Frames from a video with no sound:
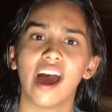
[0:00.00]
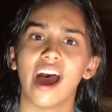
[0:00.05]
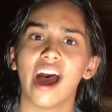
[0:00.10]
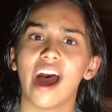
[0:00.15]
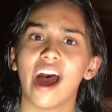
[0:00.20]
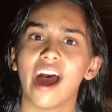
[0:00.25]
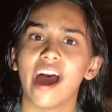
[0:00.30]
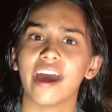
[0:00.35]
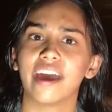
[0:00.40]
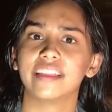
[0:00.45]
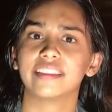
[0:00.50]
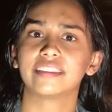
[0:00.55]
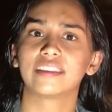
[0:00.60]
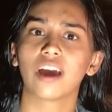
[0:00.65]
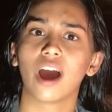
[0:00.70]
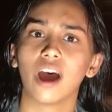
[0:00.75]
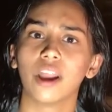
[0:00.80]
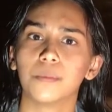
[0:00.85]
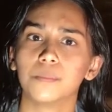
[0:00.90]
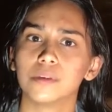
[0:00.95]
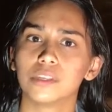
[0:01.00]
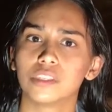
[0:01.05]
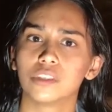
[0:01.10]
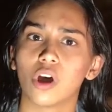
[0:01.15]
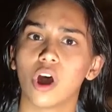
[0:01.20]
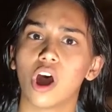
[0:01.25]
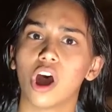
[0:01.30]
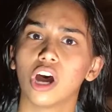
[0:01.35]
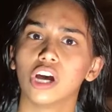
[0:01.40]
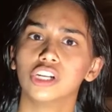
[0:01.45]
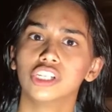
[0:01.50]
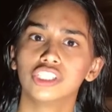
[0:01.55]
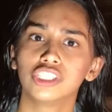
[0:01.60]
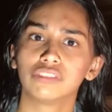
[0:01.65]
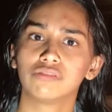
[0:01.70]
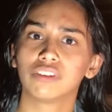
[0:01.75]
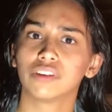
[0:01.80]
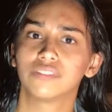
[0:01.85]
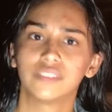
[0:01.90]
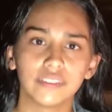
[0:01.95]
I got a massage
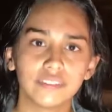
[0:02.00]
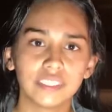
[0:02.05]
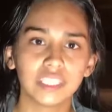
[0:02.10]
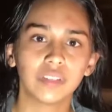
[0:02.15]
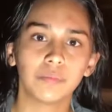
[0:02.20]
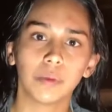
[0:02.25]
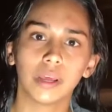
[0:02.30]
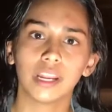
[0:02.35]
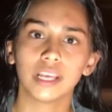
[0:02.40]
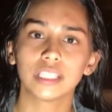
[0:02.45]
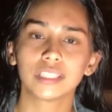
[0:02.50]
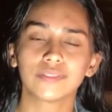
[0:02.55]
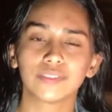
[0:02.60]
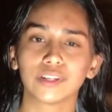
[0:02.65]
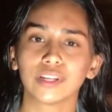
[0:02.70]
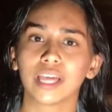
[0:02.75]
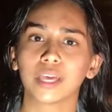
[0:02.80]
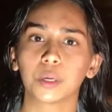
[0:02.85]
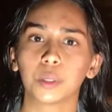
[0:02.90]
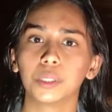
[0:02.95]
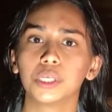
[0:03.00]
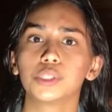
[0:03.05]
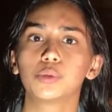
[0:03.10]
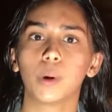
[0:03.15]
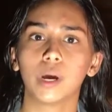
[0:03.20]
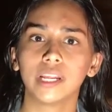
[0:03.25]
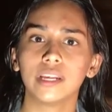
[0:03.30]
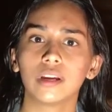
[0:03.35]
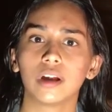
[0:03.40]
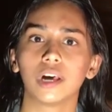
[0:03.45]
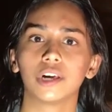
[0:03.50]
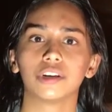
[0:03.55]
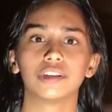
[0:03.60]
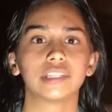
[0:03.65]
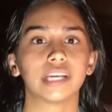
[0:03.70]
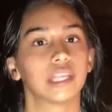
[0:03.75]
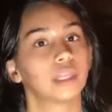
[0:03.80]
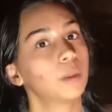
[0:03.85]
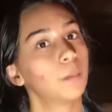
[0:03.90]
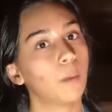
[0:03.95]
for 15 minutes for like only $20
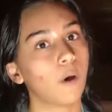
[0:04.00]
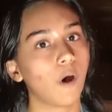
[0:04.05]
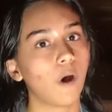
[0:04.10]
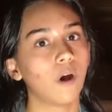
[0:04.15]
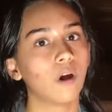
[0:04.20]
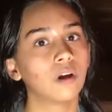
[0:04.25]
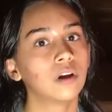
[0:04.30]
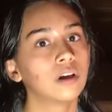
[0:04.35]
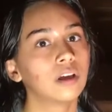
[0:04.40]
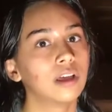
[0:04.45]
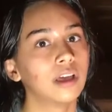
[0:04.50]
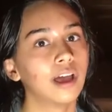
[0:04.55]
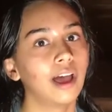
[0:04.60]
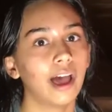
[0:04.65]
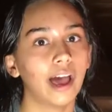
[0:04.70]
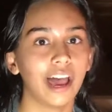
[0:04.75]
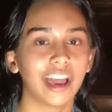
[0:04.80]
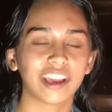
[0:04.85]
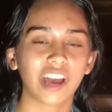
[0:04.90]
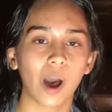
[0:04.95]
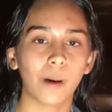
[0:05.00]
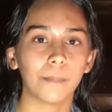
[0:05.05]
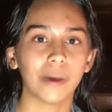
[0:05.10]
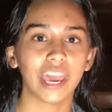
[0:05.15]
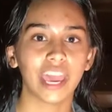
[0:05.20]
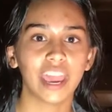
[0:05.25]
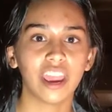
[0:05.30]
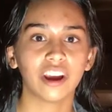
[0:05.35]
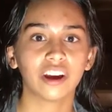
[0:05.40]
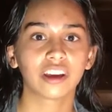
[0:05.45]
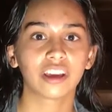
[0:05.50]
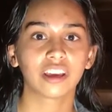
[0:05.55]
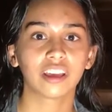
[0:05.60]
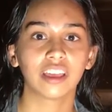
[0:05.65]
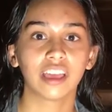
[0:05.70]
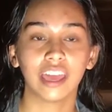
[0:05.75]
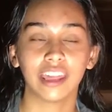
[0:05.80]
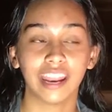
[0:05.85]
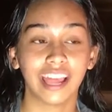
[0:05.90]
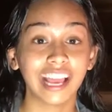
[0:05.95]
at the mall. I got my hair,
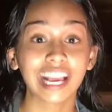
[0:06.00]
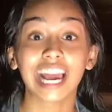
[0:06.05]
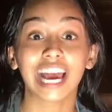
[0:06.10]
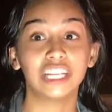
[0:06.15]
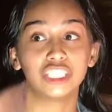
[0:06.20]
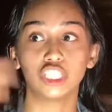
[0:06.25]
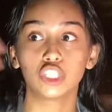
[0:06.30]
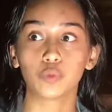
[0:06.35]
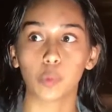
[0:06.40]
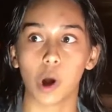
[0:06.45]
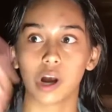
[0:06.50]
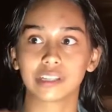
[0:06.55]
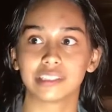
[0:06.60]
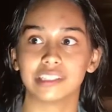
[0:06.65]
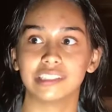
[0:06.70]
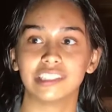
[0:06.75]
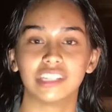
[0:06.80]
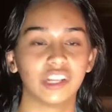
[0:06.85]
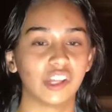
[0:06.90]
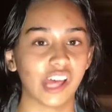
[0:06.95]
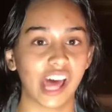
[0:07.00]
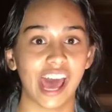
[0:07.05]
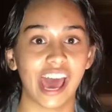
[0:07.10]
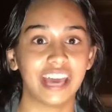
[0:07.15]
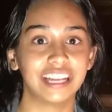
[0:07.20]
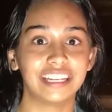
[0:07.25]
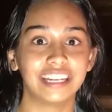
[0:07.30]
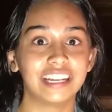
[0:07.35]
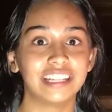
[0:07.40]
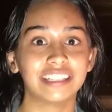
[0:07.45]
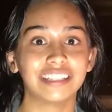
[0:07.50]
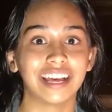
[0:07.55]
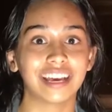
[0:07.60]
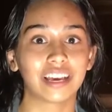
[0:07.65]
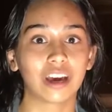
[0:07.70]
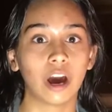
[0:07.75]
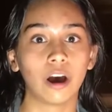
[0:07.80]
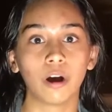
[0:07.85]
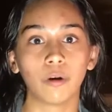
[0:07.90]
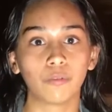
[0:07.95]
and like I just walked into that. I didn't like
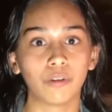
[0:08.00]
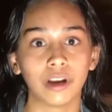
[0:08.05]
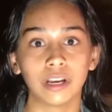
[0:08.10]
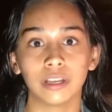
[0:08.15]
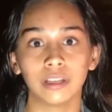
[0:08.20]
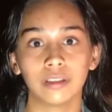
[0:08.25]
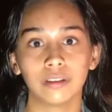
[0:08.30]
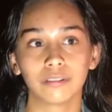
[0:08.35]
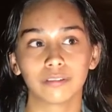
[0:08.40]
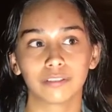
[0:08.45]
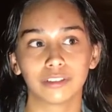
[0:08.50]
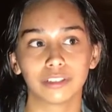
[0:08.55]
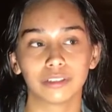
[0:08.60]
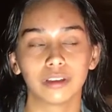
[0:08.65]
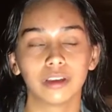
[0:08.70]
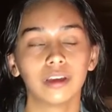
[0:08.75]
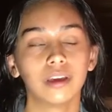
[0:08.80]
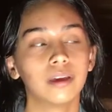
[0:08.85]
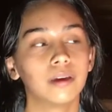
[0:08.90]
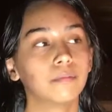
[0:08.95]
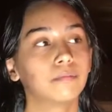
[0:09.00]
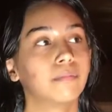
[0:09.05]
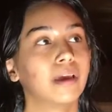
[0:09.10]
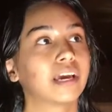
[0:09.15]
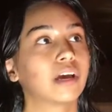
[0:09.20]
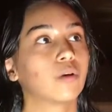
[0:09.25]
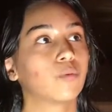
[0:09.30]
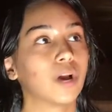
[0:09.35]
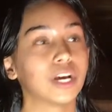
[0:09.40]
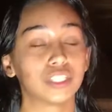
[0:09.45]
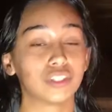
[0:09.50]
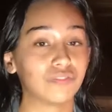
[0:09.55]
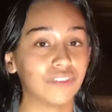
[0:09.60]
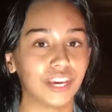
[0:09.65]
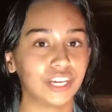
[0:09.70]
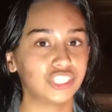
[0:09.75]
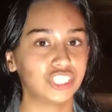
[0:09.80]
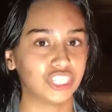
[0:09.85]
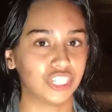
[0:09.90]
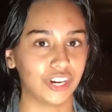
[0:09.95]
make a
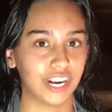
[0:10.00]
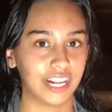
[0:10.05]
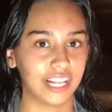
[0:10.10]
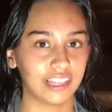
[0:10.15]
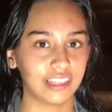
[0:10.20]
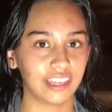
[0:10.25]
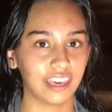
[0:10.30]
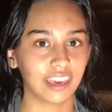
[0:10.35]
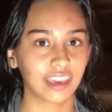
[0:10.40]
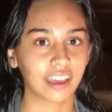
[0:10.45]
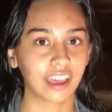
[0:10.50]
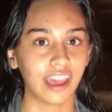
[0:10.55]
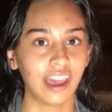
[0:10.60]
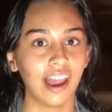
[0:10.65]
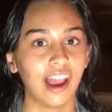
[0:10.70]
reservation or anything.